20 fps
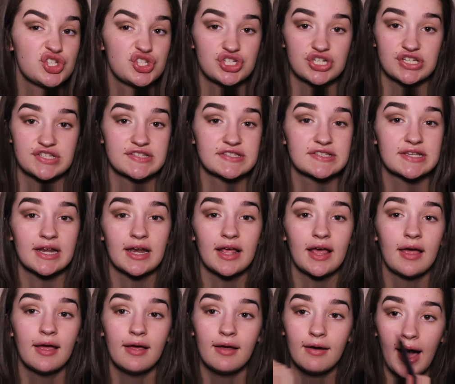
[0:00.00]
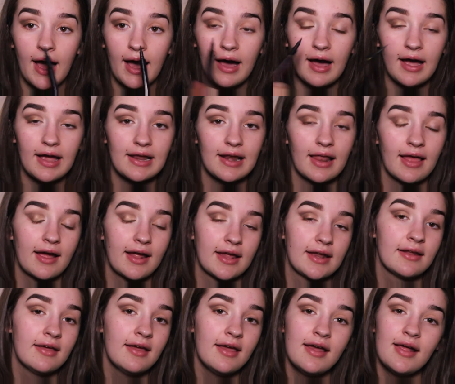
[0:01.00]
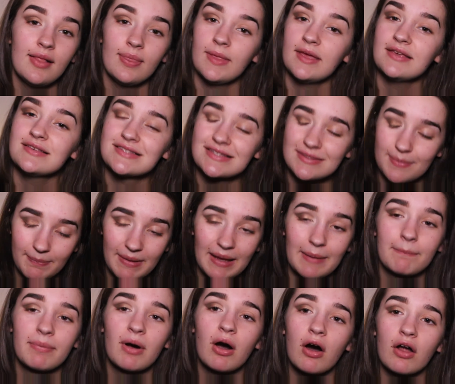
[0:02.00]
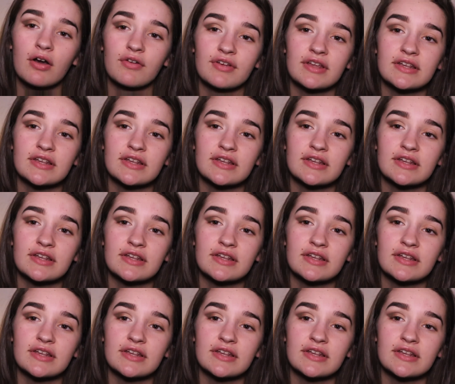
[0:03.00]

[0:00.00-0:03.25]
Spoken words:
Just gonna eyeline. This is a big part of